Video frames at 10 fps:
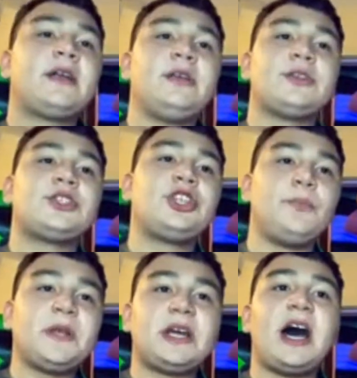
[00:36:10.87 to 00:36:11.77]

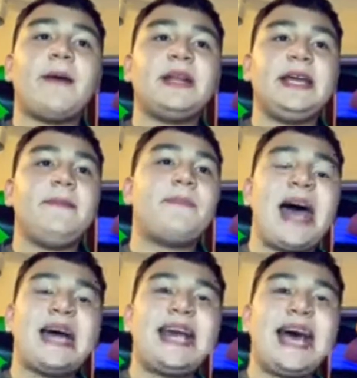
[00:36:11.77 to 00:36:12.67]
stupid
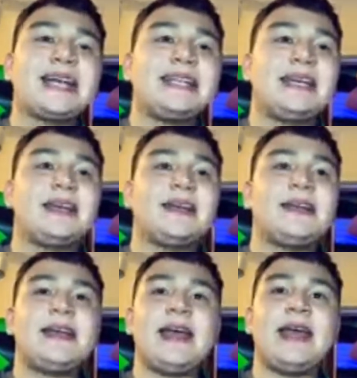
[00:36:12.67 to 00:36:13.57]
comedy, bad
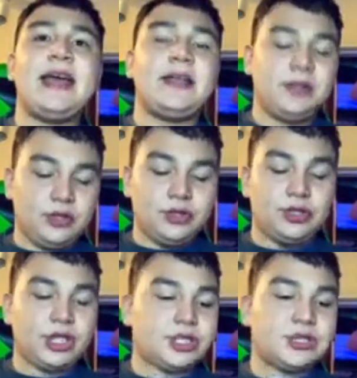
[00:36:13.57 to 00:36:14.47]
acting, and
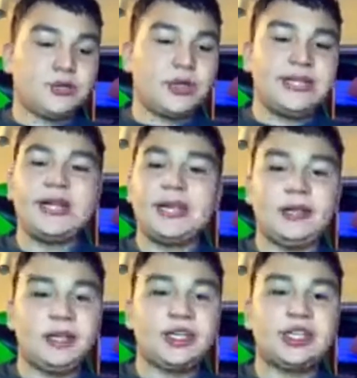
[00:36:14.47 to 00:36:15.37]
just
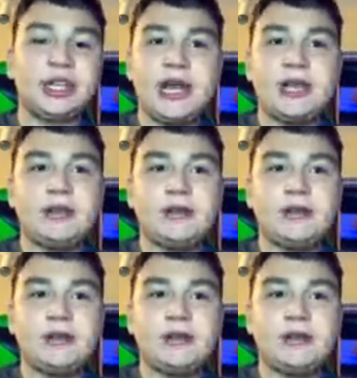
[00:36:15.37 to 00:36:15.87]
ridiculous shit.